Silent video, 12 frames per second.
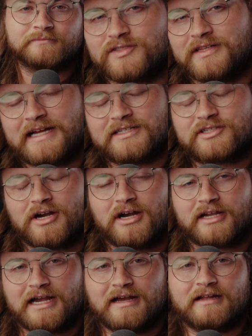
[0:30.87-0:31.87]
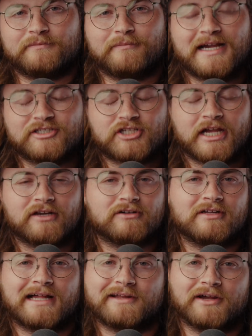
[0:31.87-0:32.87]
There's a lot of talk on my
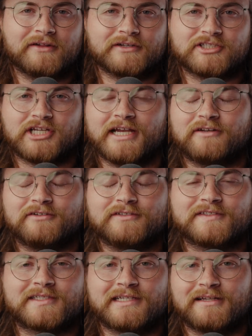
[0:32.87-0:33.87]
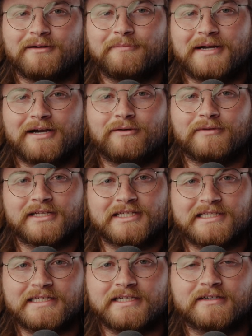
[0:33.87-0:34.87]
channel, on other channels about
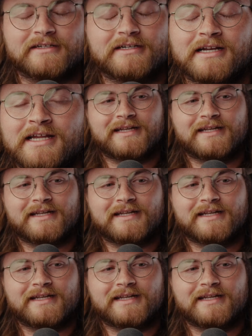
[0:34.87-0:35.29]
gear.